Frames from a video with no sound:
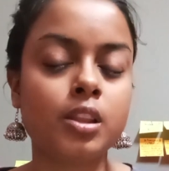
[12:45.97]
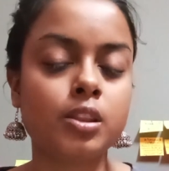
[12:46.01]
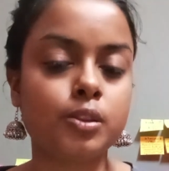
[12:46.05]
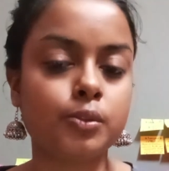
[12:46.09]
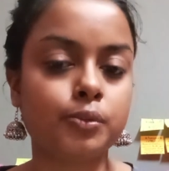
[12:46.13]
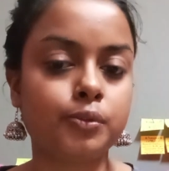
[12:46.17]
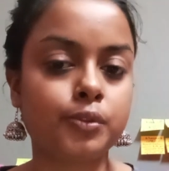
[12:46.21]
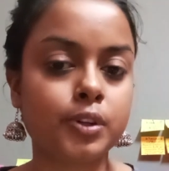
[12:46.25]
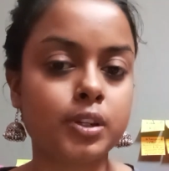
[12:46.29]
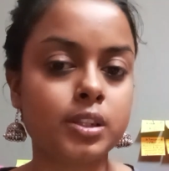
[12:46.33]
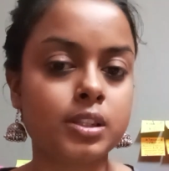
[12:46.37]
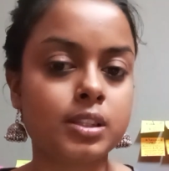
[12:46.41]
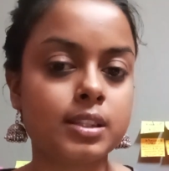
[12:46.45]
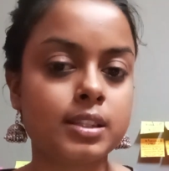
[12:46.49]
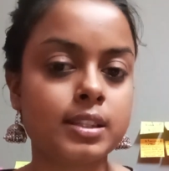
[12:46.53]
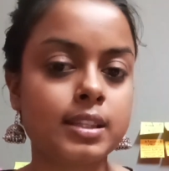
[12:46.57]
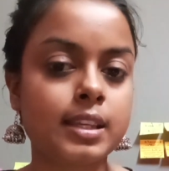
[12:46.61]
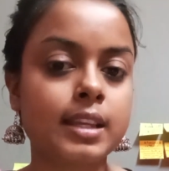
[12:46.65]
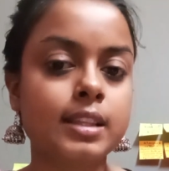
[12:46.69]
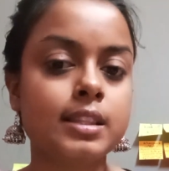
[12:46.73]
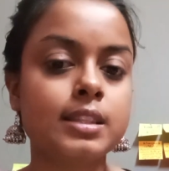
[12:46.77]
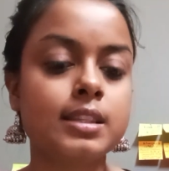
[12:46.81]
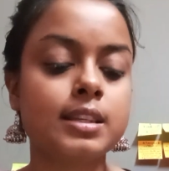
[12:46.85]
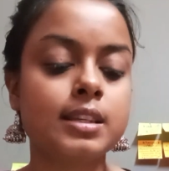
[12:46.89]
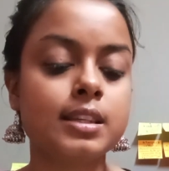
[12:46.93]
The first
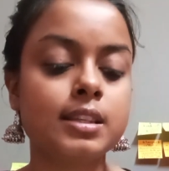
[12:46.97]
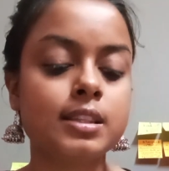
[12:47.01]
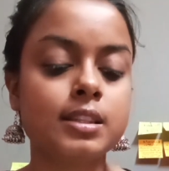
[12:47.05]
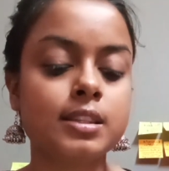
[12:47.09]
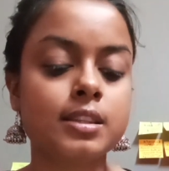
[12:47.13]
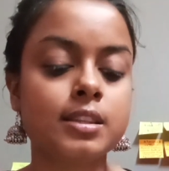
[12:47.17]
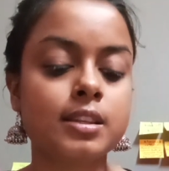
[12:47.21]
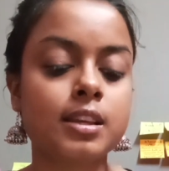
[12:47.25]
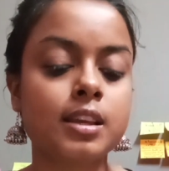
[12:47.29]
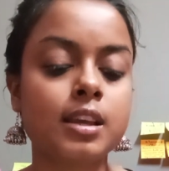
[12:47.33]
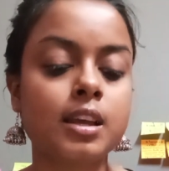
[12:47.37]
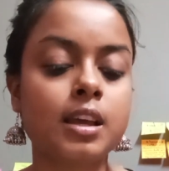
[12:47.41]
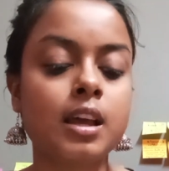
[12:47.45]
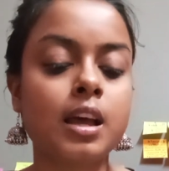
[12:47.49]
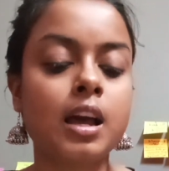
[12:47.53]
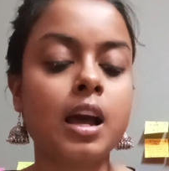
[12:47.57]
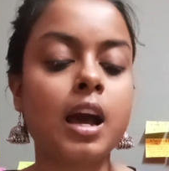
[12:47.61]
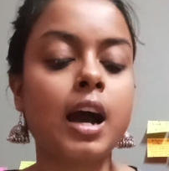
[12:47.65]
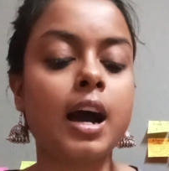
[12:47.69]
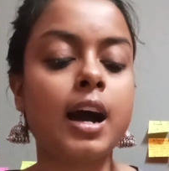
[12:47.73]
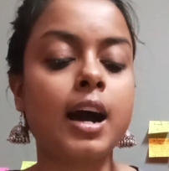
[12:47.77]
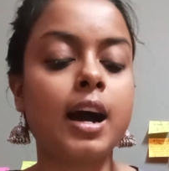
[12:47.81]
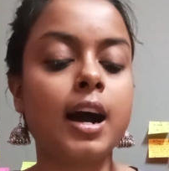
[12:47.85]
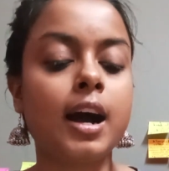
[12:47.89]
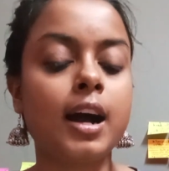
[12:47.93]
sense is
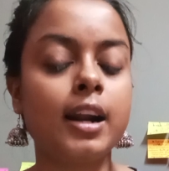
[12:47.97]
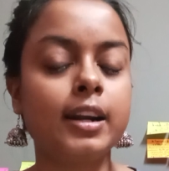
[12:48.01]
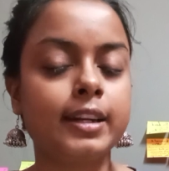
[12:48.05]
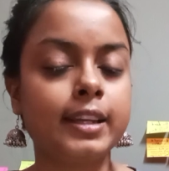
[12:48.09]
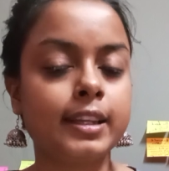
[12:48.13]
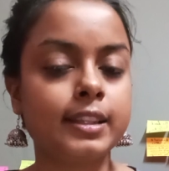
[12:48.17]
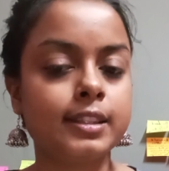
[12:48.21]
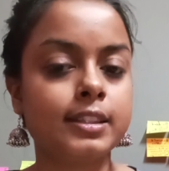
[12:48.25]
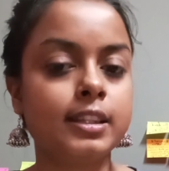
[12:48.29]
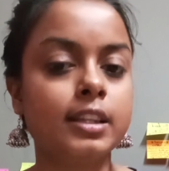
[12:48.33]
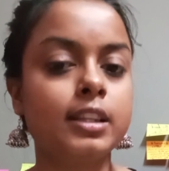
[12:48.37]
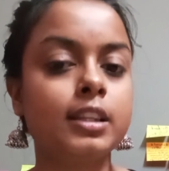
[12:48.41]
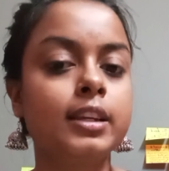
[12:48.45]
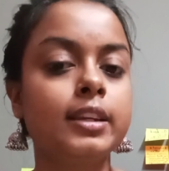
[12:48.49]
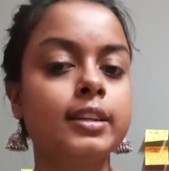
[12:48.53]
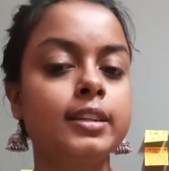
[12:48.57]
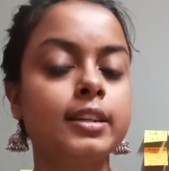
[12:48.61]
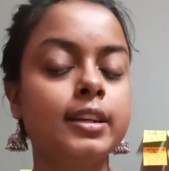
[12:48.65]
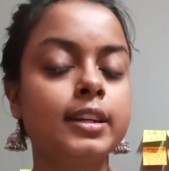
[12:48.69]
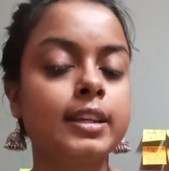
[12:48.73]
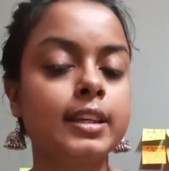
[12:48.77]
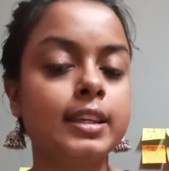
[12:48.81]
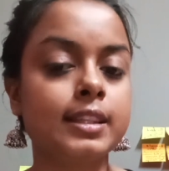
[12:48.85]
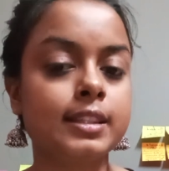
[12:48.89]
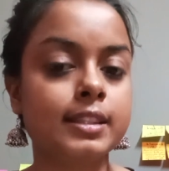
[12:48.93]
a
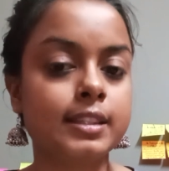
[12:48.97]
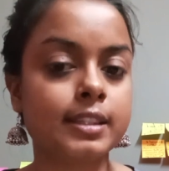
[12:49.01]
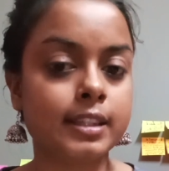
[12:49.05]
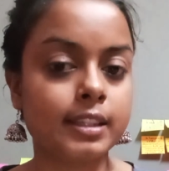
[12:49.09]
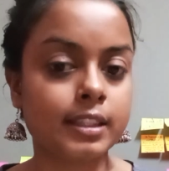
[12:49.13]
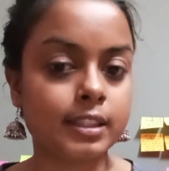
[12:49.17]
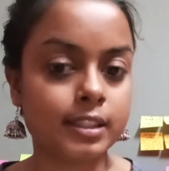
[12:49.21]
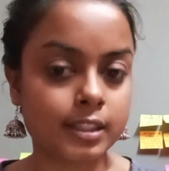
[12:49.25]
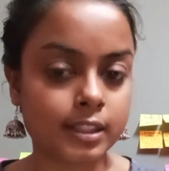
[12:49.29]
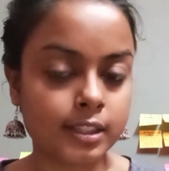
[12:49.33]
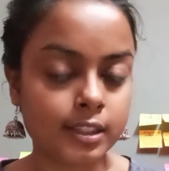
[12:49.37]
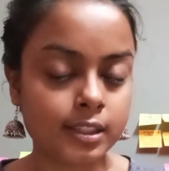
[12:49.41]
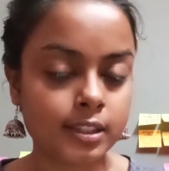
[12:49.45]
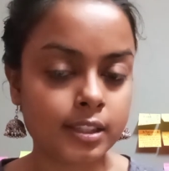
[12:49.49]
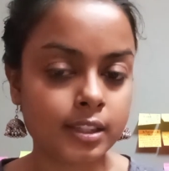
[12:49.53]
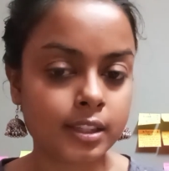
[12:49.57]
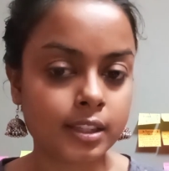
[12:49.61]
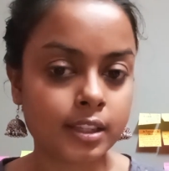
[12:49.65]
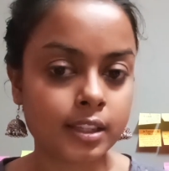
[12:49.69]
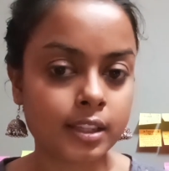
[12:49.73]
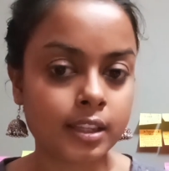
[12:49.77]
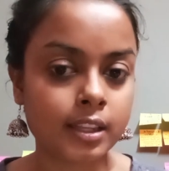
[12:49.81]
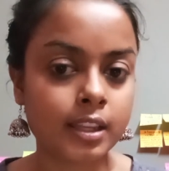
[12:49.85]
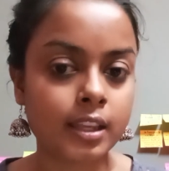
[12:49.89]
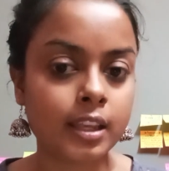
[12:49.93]
designator is rigid
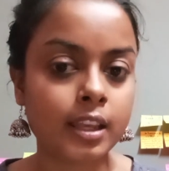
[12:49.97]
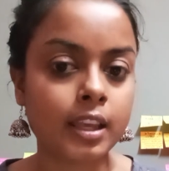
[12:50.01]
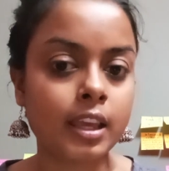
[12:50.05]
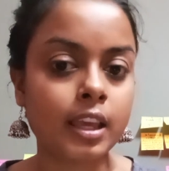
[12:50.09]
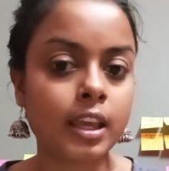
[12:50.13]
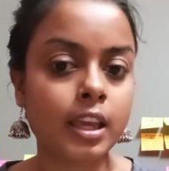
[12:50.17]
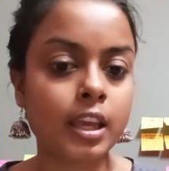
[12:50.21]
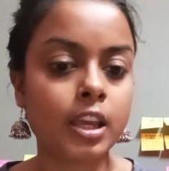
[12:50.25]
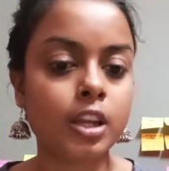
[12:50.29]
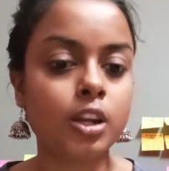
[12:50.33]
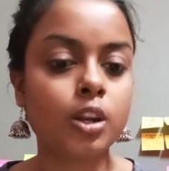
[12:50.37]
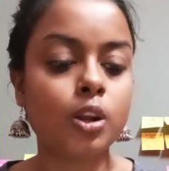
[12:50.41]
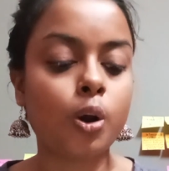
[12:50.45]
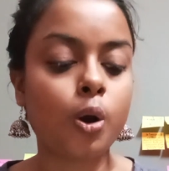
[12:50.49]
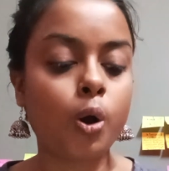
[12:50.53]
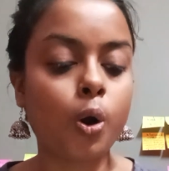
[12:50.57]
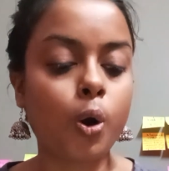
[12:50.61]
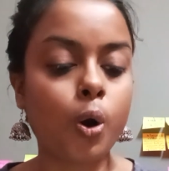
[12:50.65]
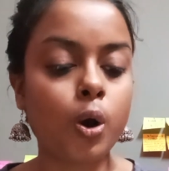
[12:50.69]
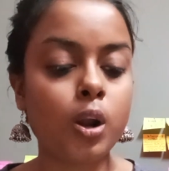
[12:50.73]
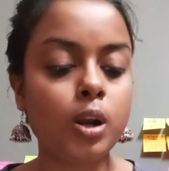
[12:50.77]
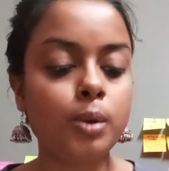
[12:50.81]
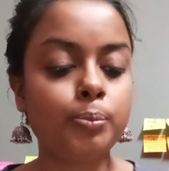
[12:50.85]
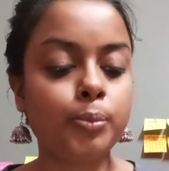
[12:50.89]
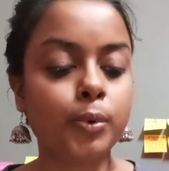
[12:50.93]
in
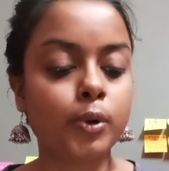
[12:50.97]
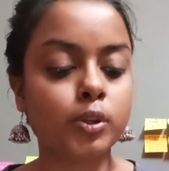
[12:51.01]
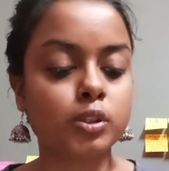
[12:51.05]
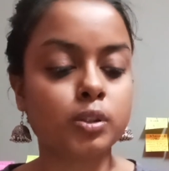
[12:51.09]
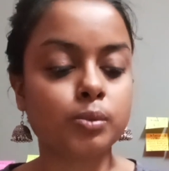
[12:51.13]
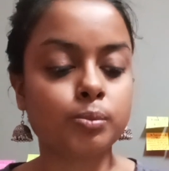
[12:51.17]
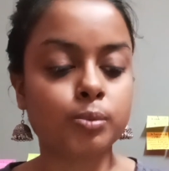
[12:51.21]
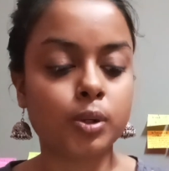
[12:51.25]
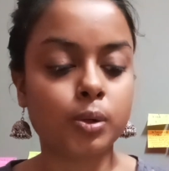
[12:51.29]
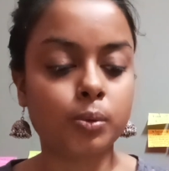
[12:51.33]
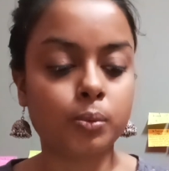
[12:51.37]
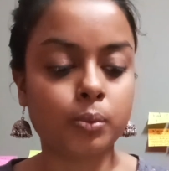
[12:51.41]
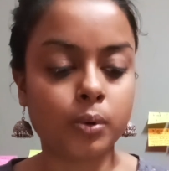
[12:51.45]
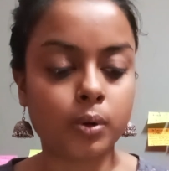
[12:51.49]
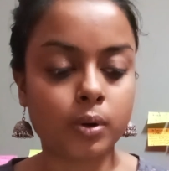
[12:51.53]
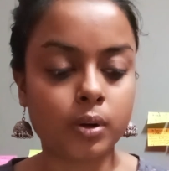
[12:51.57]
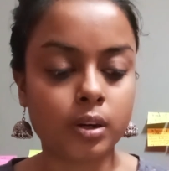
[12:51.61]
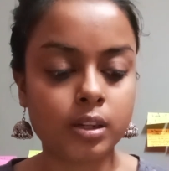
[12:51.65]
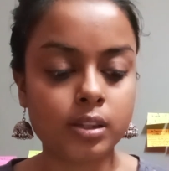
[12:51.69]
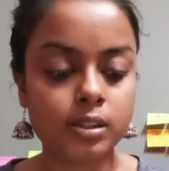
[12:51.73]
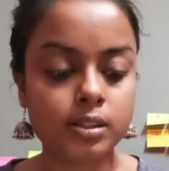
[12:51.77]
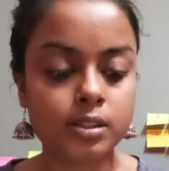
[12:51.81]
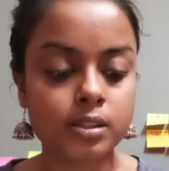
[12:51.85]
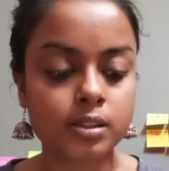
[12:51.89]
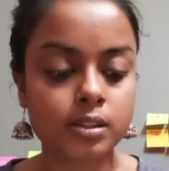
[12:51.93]
all possible
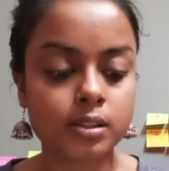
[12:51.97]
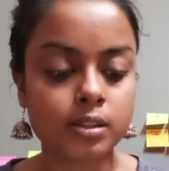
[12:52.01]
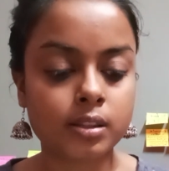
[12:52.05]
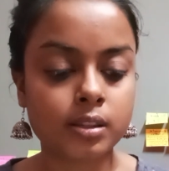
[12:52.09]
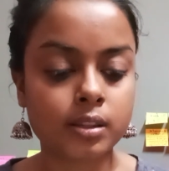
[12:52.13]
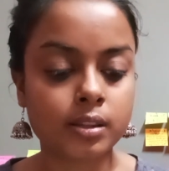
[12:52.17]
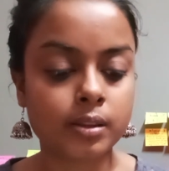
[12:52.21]
worlds.